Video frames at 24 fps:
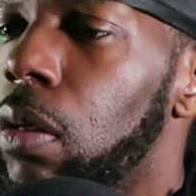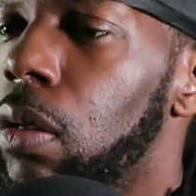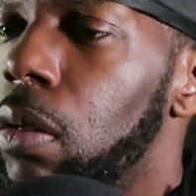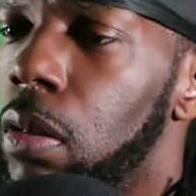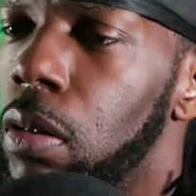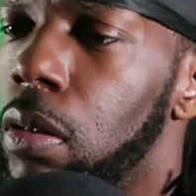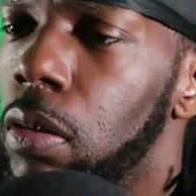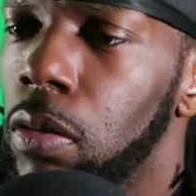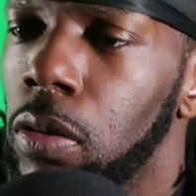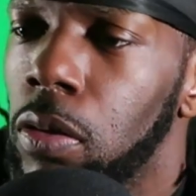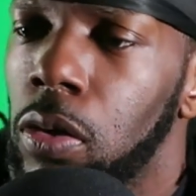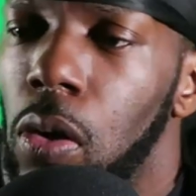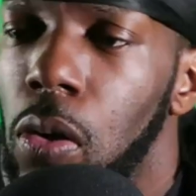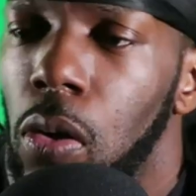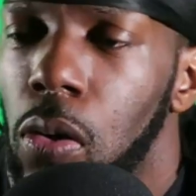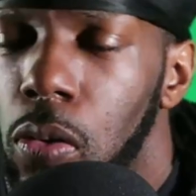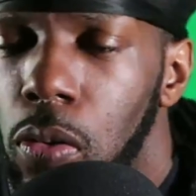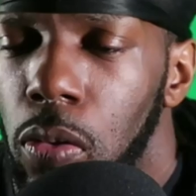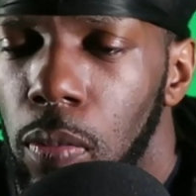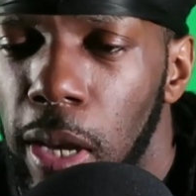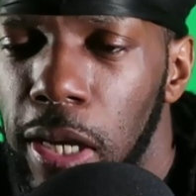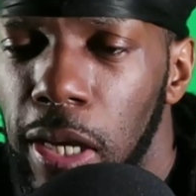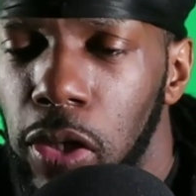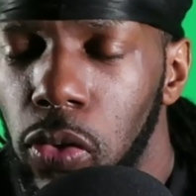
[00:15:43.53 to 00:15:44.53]
so
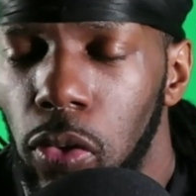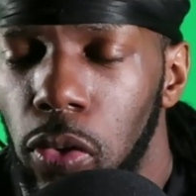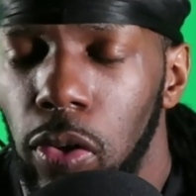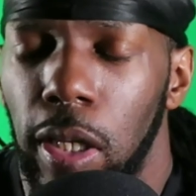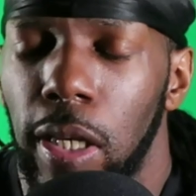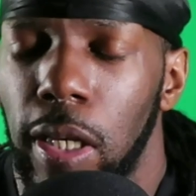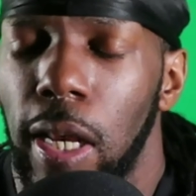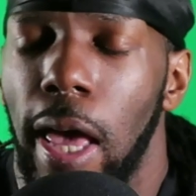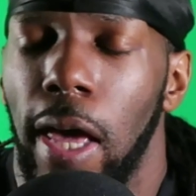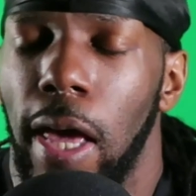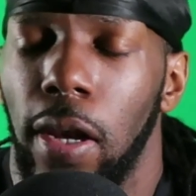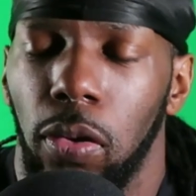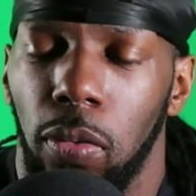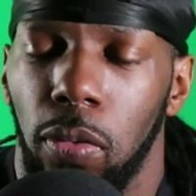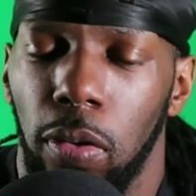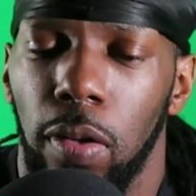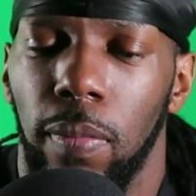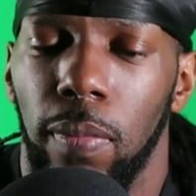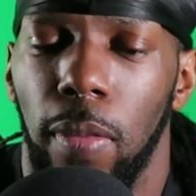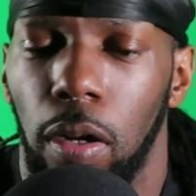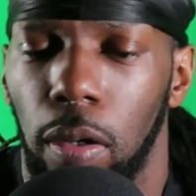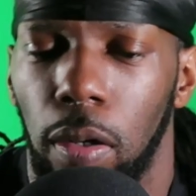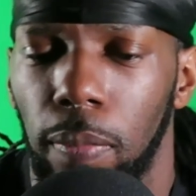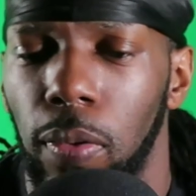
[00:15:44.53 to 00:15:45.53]
make sure you get an adequate amount
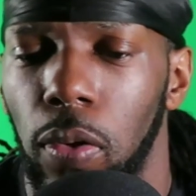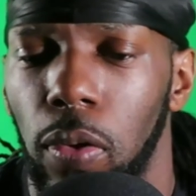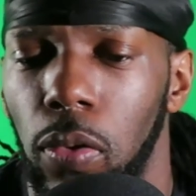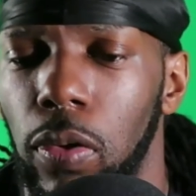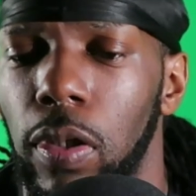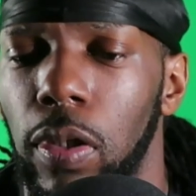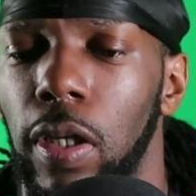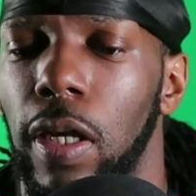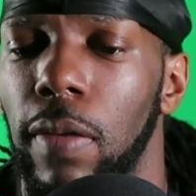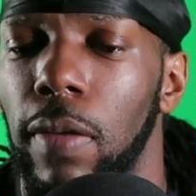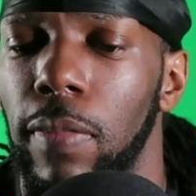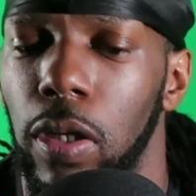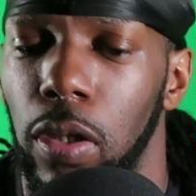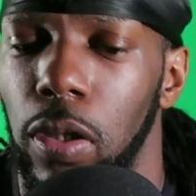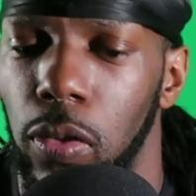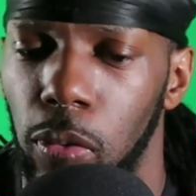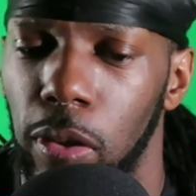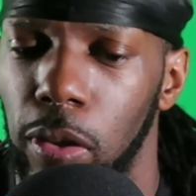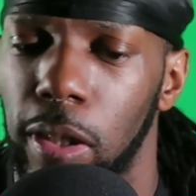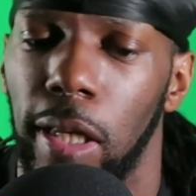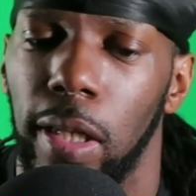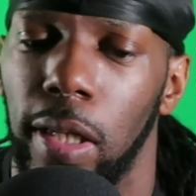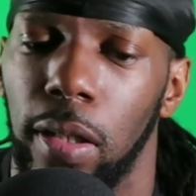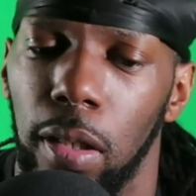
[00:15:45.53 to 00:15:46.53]
of protein, because what
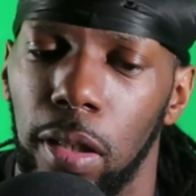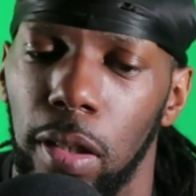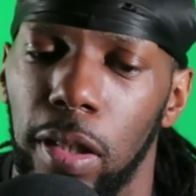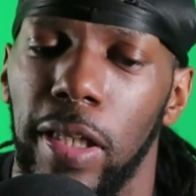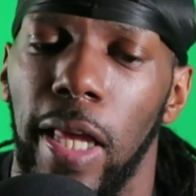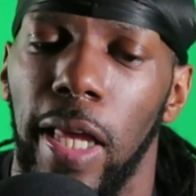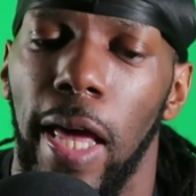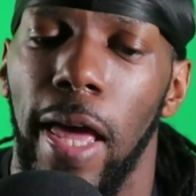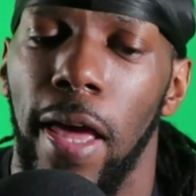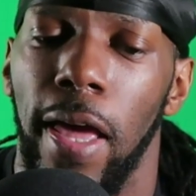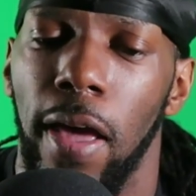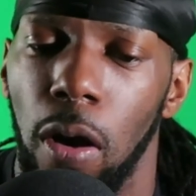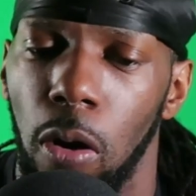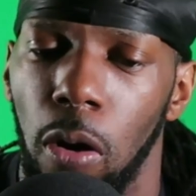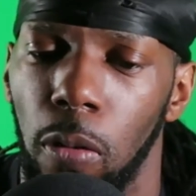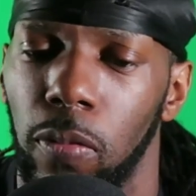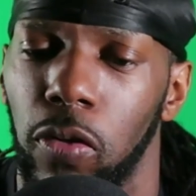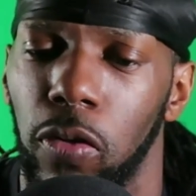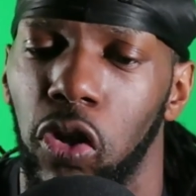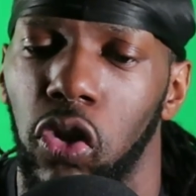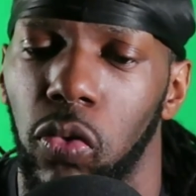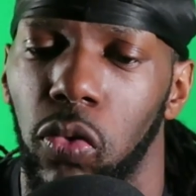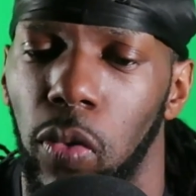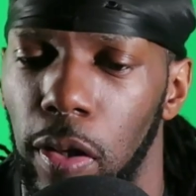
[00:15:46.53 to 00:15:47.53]
that does is that helps
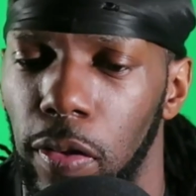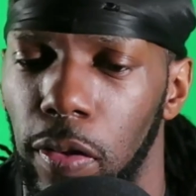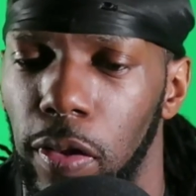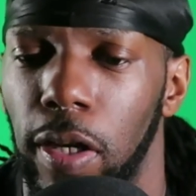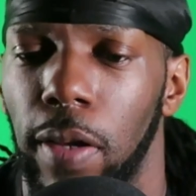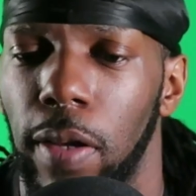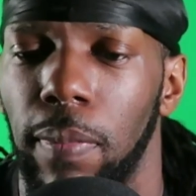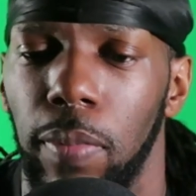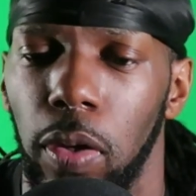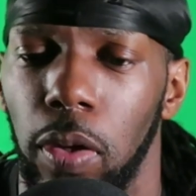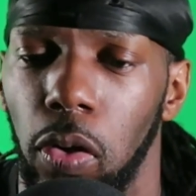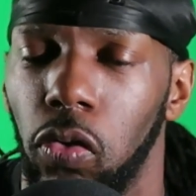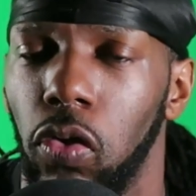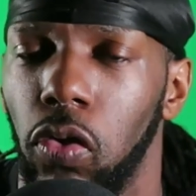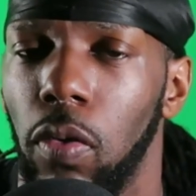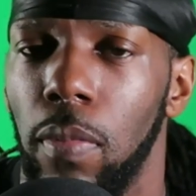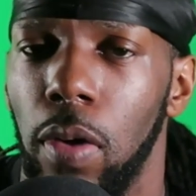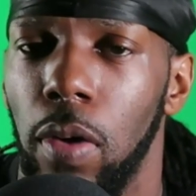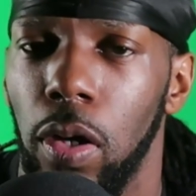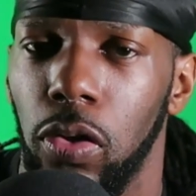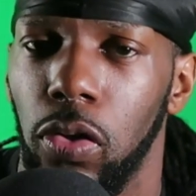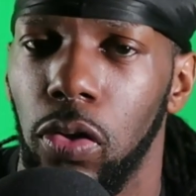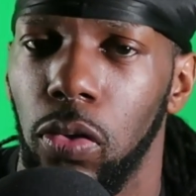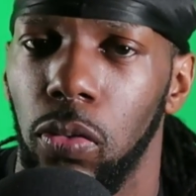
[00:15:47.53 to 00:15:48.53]
strengthen and build the
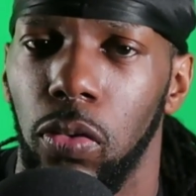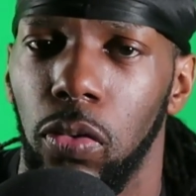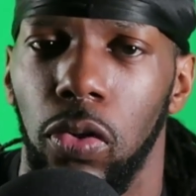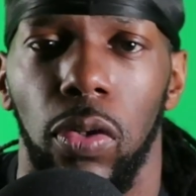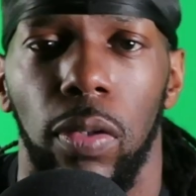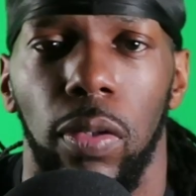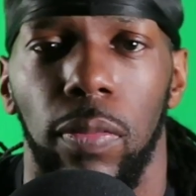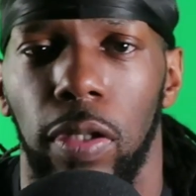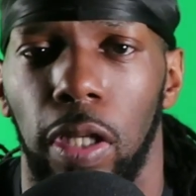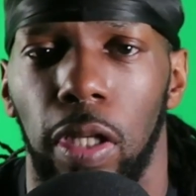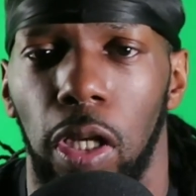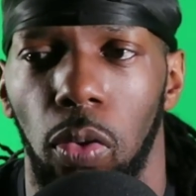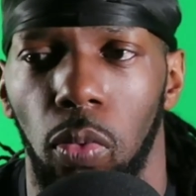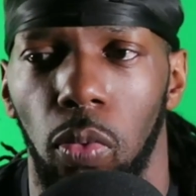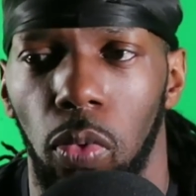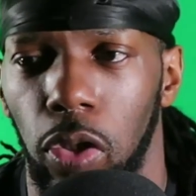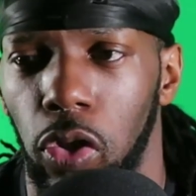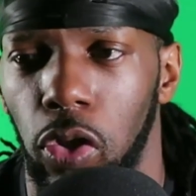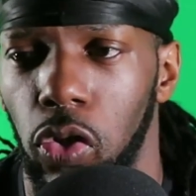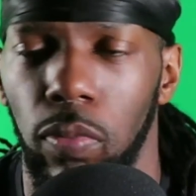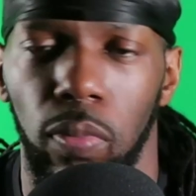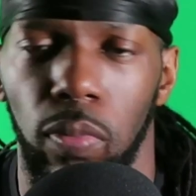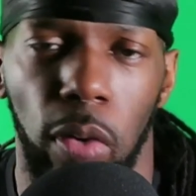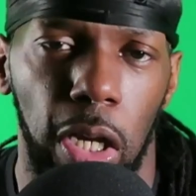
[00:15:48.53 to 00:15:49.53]
muscles. You know what I'm saying? Once you
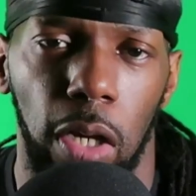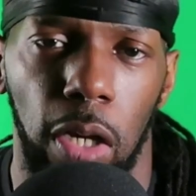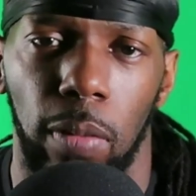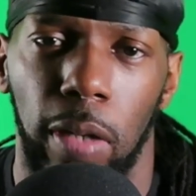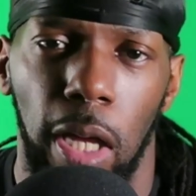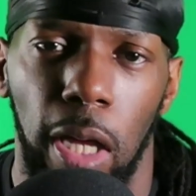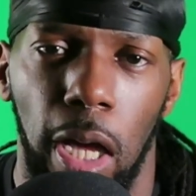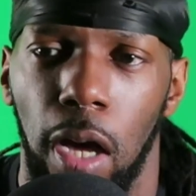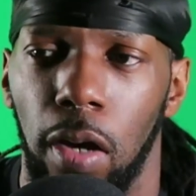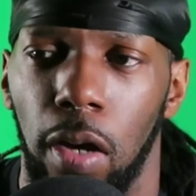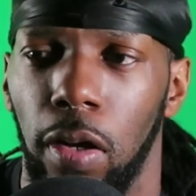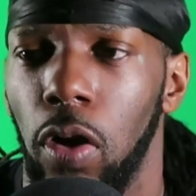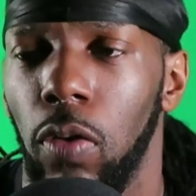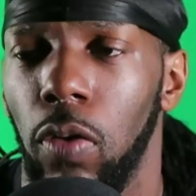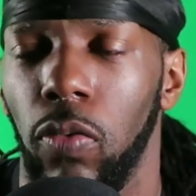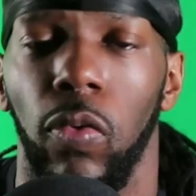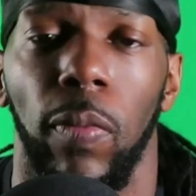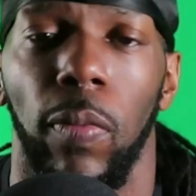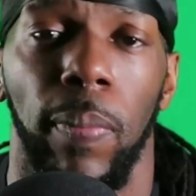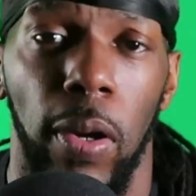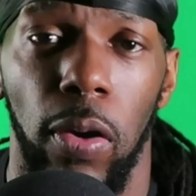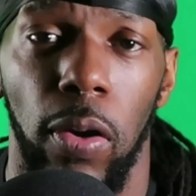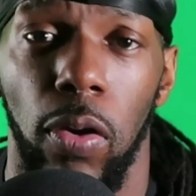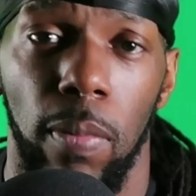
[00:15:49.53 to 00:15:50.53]
break them down, it helps repair
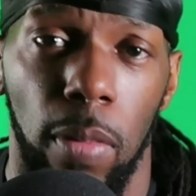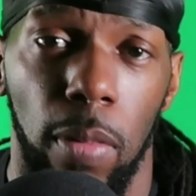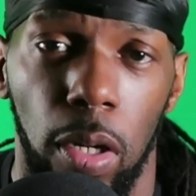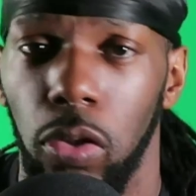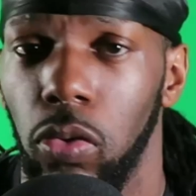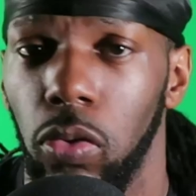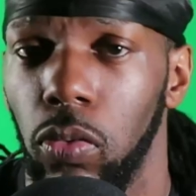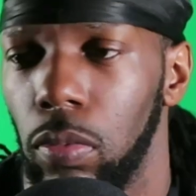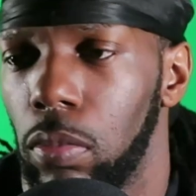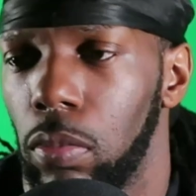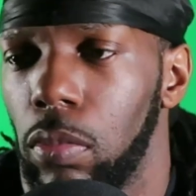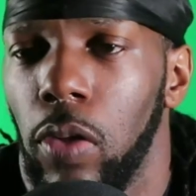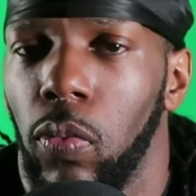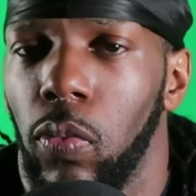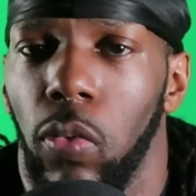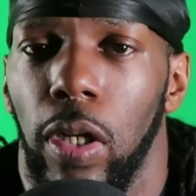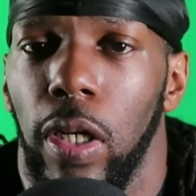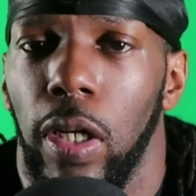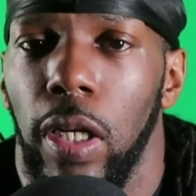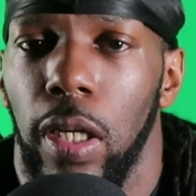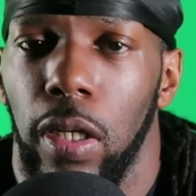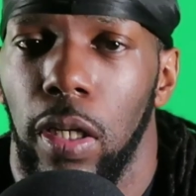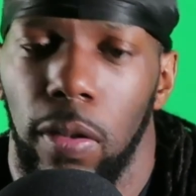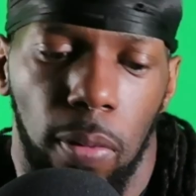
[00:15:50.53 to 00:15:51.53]
the muscle. That's what it
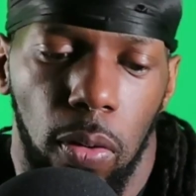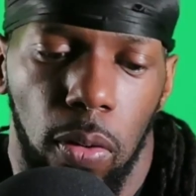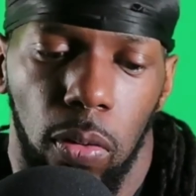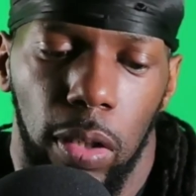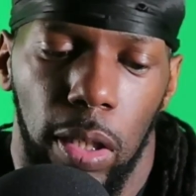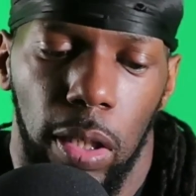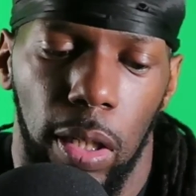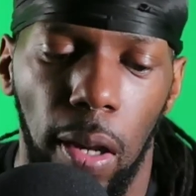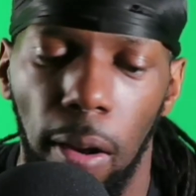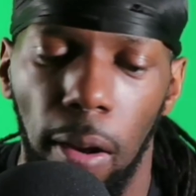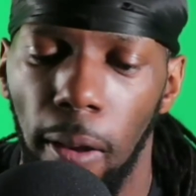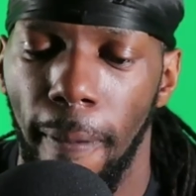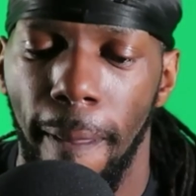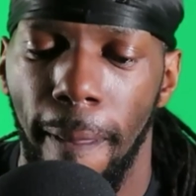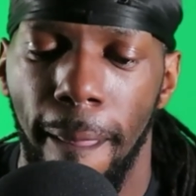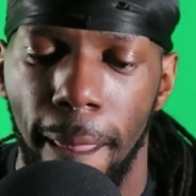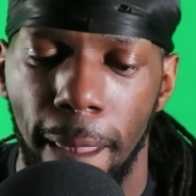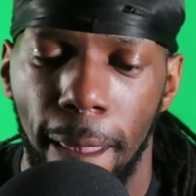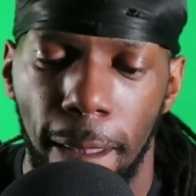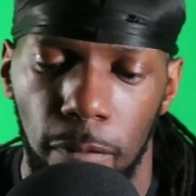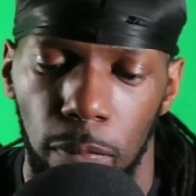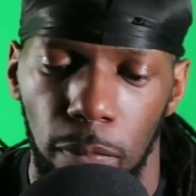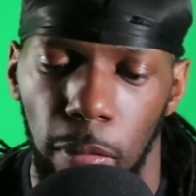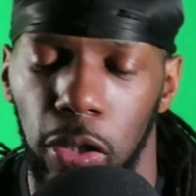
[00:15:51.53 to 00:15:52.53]
is, protein.
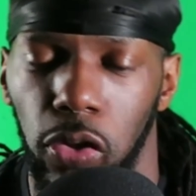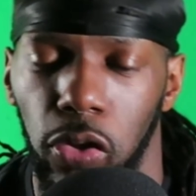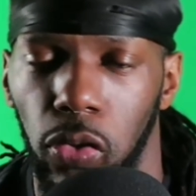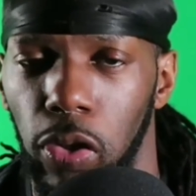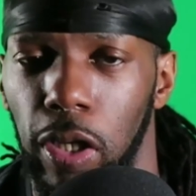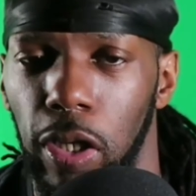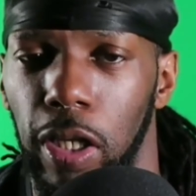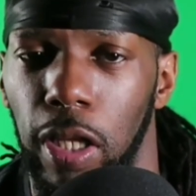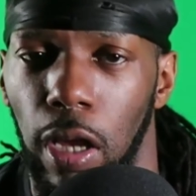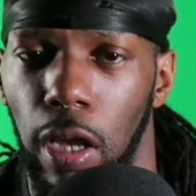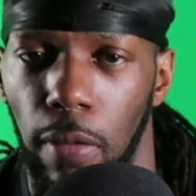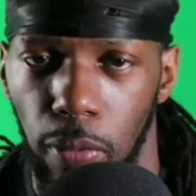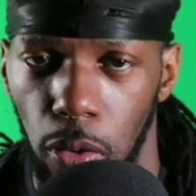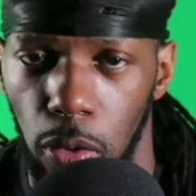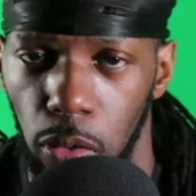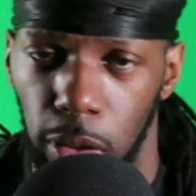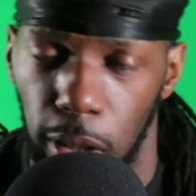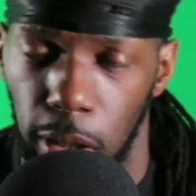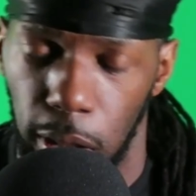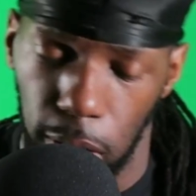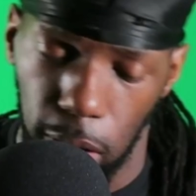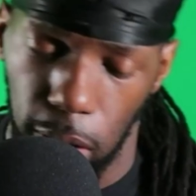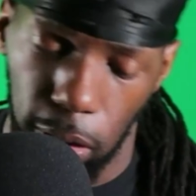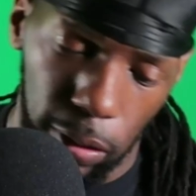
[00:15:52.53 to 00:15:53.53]
Make sure you get that protein
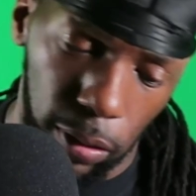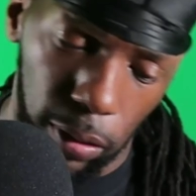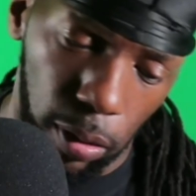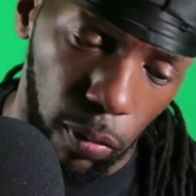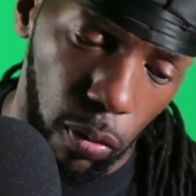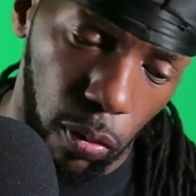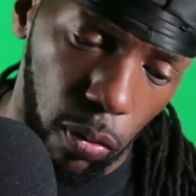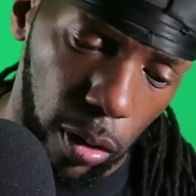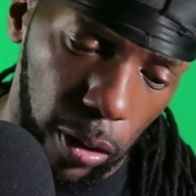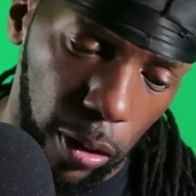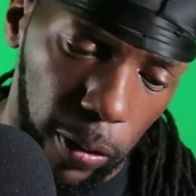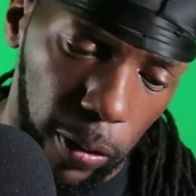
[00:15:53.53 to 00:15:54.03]
in, number one.